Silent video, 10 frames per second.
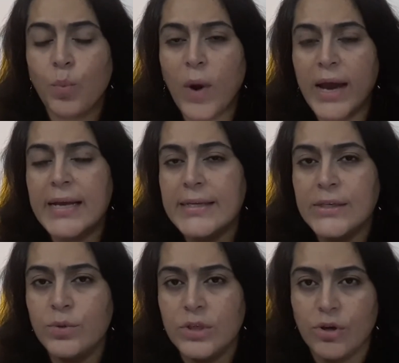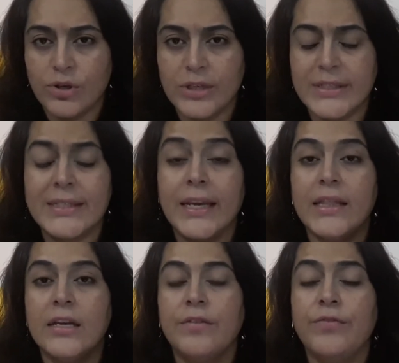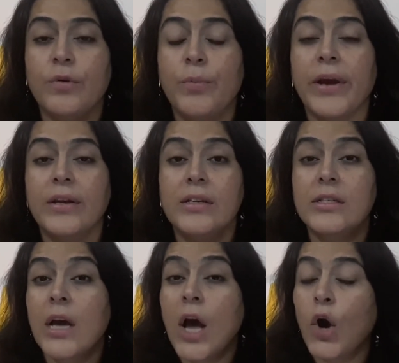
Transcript: why do the doctors say that if you're pregnant,